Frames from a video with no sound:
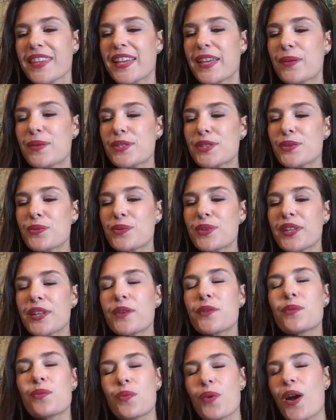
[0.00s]
It was a
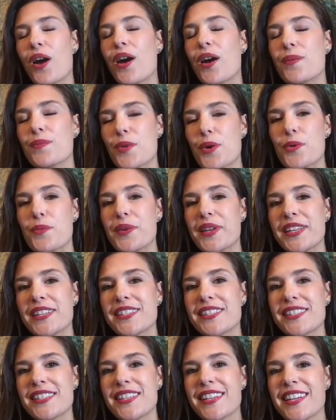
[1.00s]
really raw
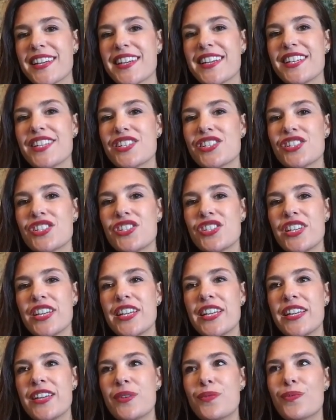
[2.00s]
moment.
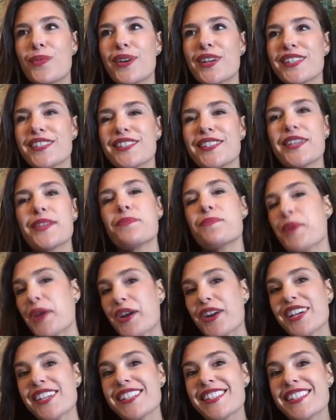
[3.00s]
She was
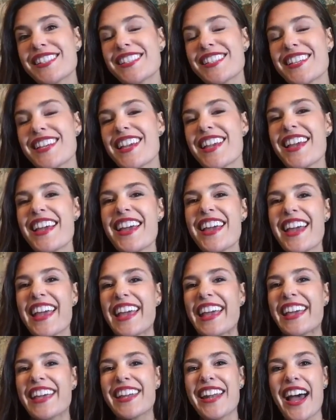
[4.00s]
embarrassed,
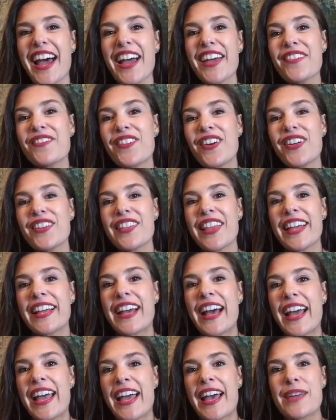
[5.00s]
and I felt like
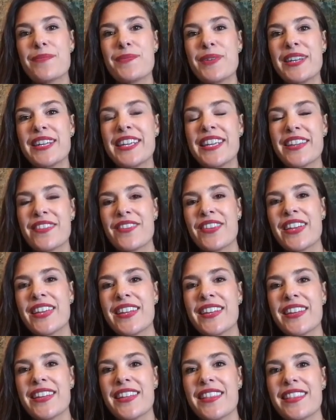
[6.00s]
I had been
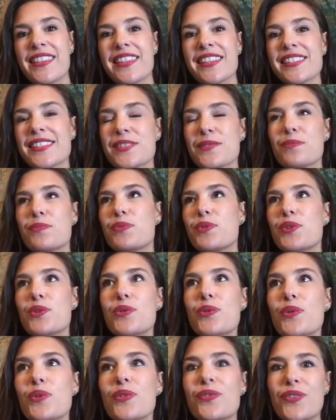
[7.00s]
given this
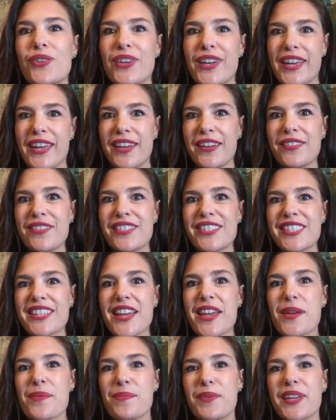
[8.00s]
beautiful gift
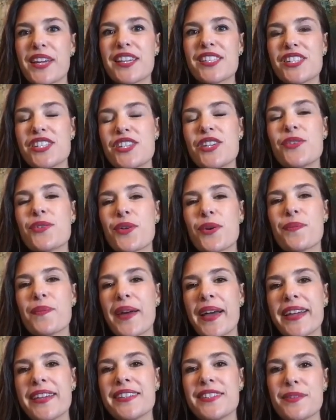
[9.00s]
because she
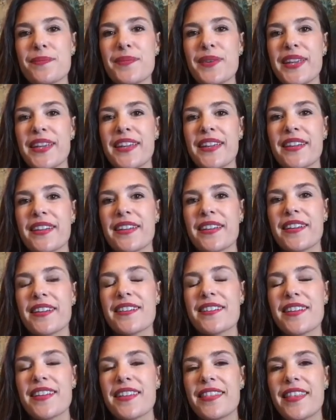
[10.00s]
reminded me
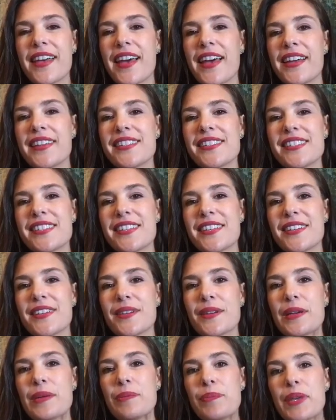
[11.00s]
that
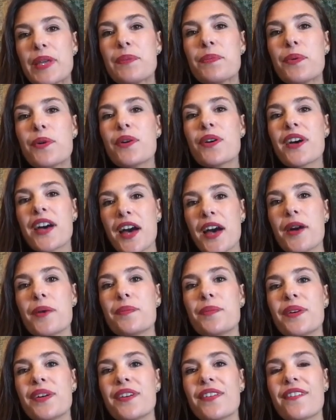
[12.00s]
people
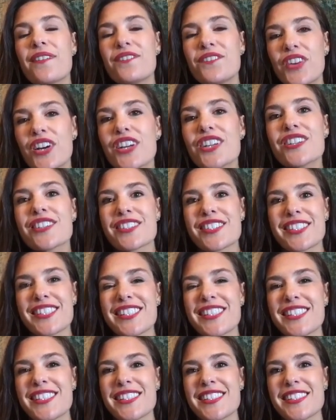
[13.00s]
come
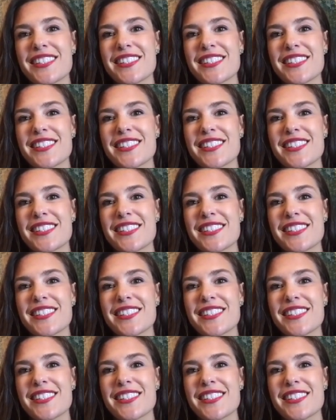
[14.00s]
first.